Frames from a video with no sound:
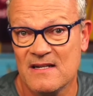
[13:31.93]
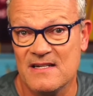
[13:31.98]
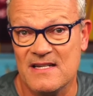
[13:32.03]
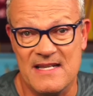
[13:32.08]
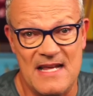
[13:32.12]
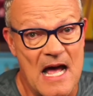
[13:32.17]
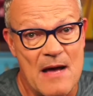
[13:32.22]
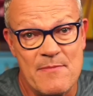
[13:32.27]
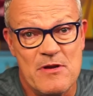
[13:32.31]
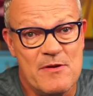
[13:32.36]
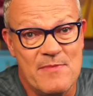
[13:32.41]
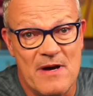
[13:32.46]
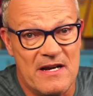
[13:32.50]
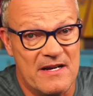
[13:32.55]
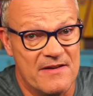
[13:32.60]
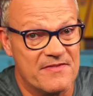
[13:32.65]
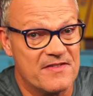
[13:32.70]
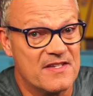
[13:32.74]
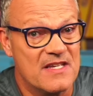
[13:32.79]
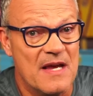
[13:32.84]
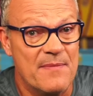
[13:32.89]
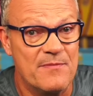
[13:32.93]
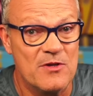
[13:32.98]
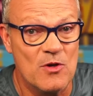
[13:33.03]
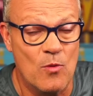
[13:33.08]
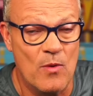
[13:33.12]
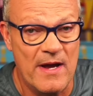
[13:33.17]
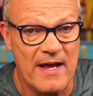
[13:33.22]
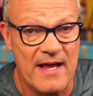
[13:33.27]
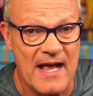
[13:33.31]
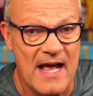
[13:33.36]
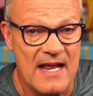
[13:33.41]
Diaby might have skipped
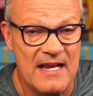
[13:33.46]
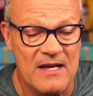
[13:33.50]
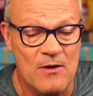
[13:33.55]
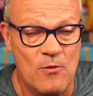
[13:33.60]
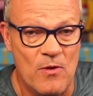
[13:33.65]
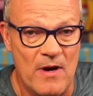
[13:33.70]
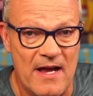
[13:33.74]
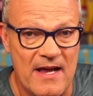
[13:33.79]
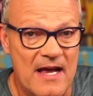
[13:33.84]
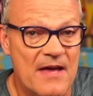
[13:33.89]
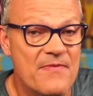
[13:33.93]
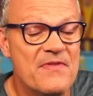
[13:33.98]
away anyway.